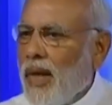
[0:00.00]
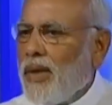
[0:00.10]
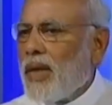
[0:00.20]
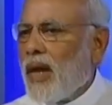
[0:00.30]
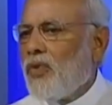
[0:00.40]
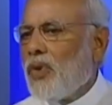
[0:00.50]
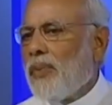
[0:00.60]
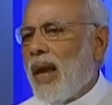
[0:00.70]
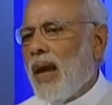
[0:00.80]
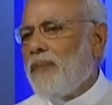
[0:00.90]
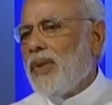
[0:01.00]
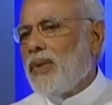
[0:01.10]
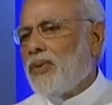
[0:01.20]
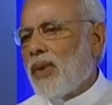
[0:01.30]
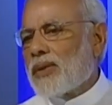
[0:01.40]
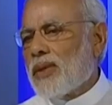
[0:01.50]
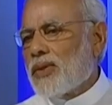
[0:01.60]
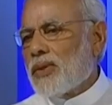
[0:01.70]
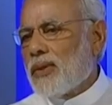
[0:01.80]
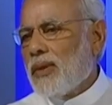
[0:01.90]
India would be happy to assist